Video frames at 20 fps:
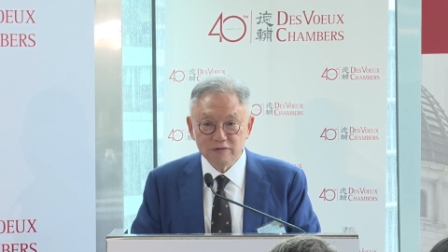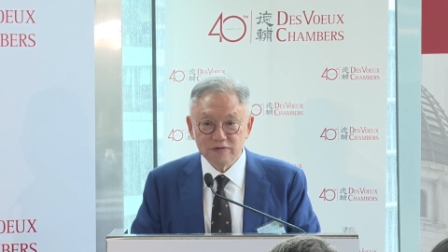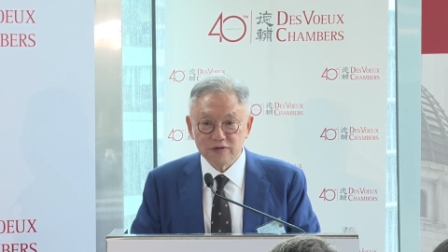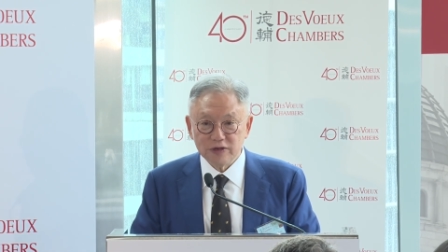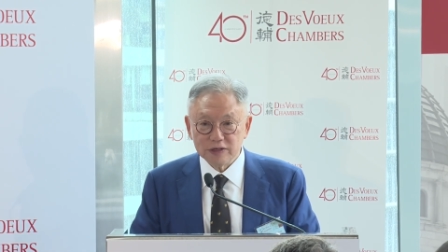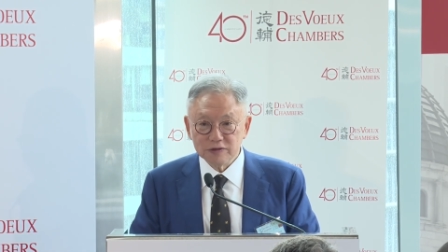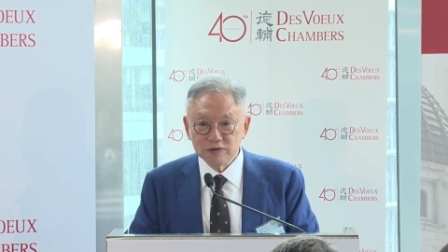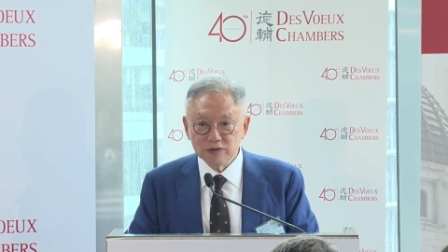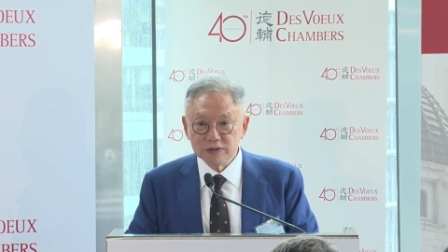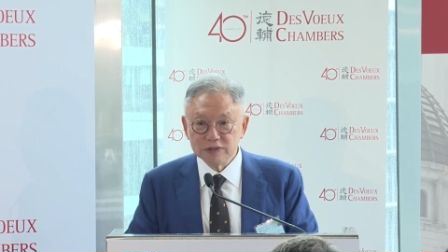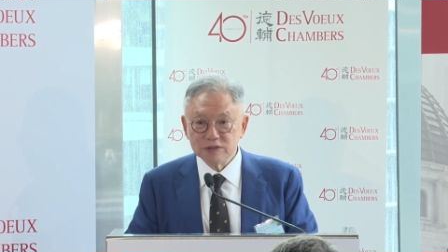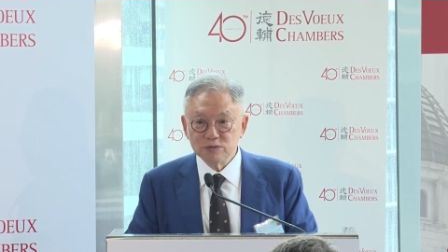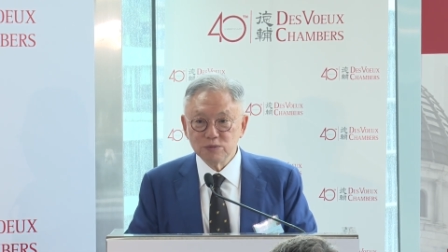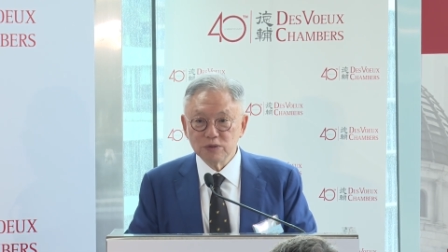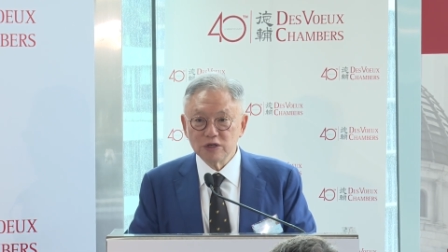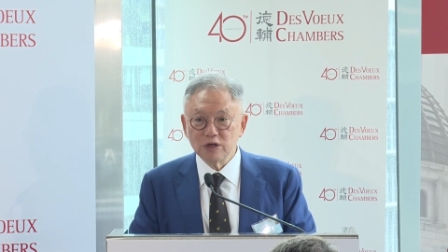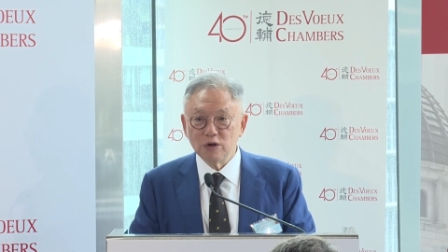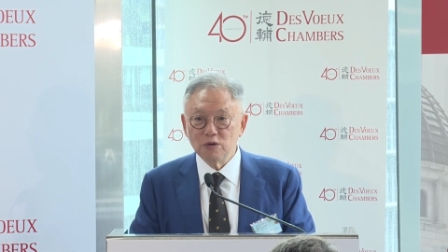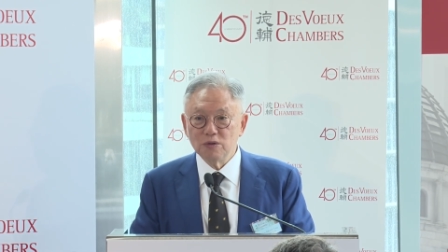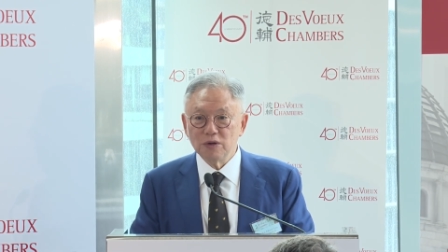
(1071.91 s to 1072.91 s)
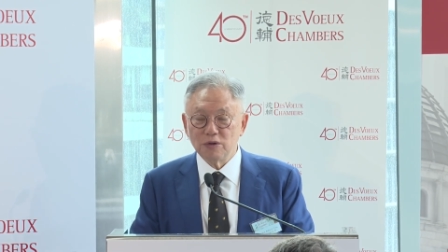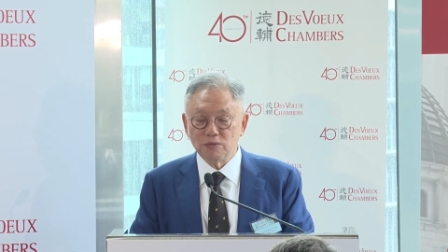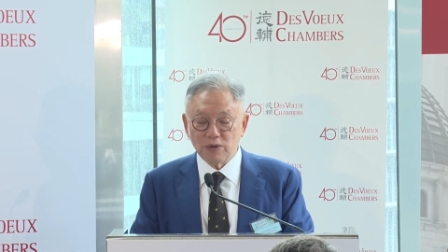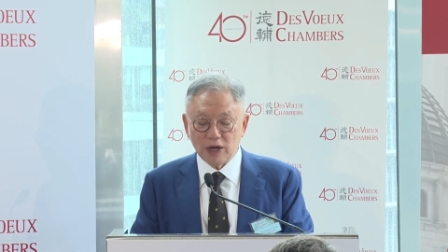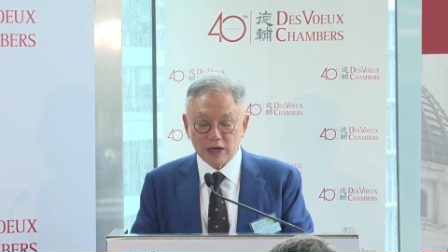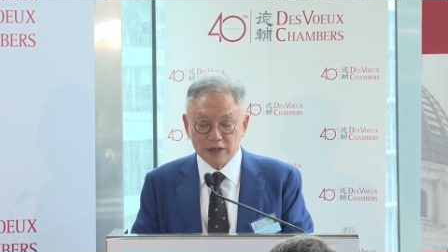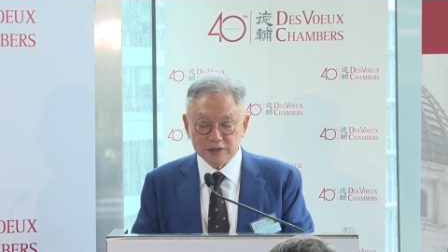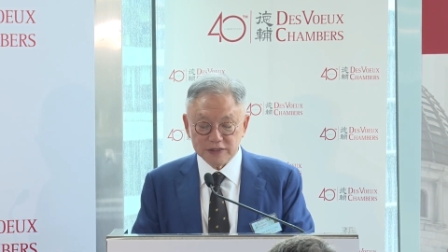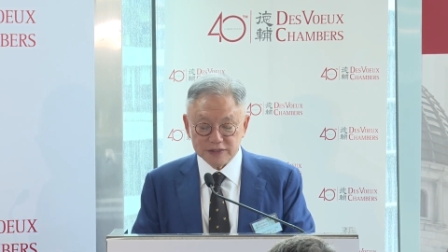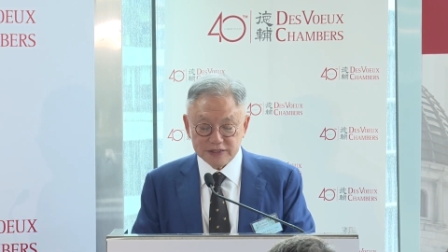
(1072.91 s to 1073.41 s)
judges would go
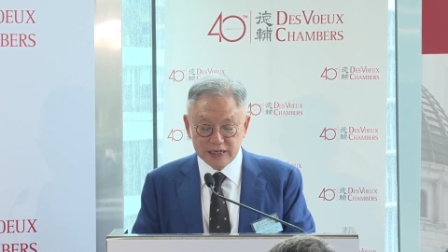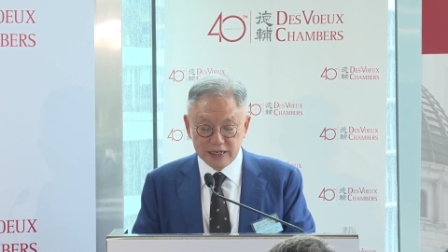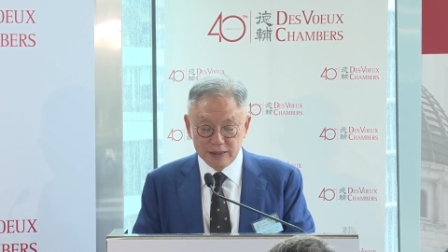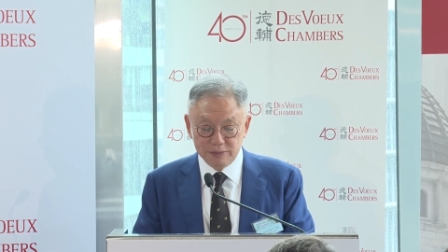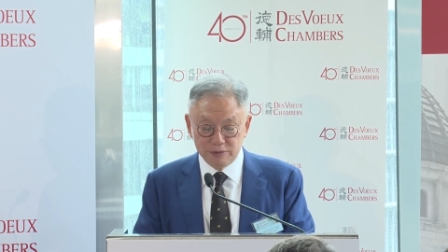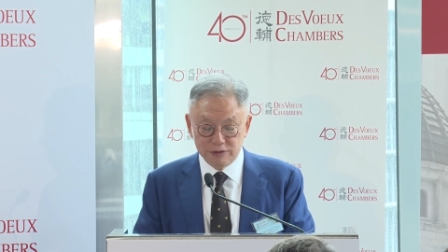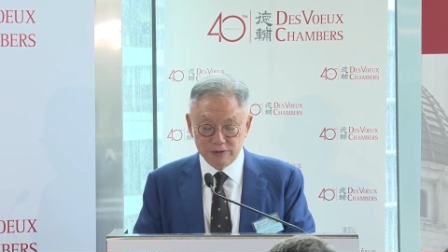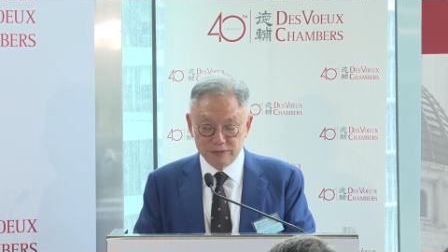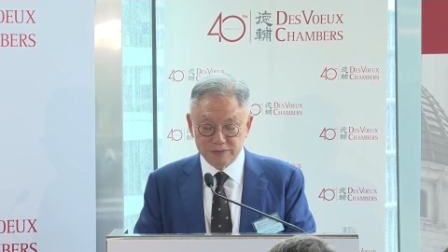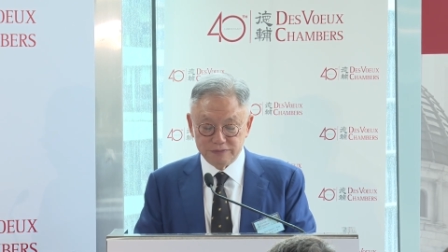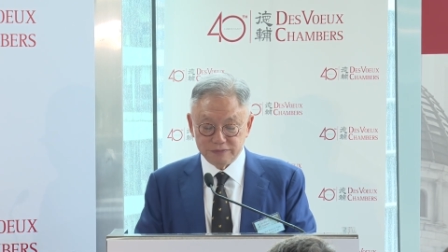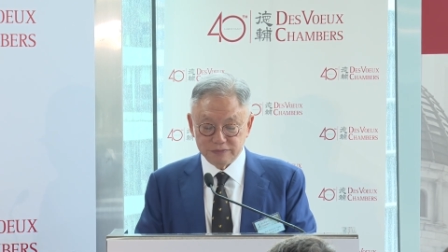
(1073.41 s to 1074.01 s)
around the table